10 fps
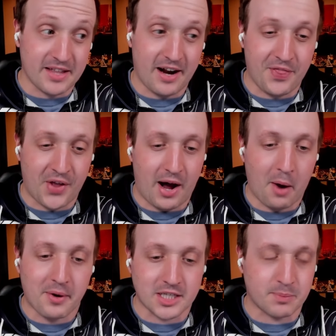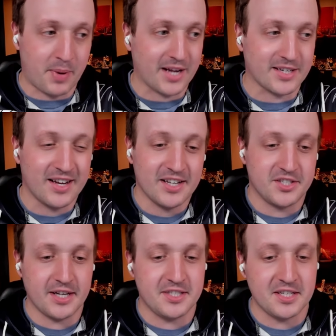that I thought I would expect
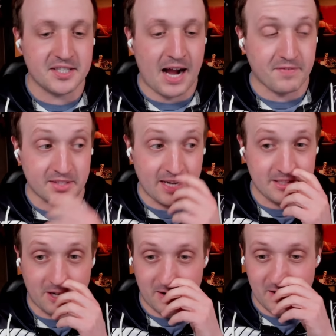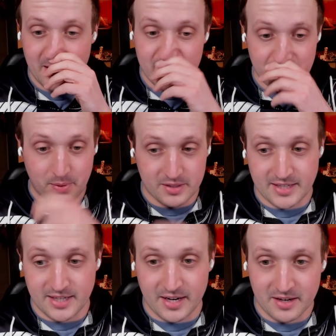JC staff to censor, but they
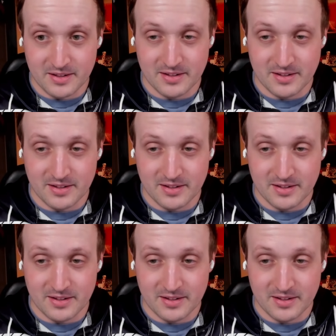didn't.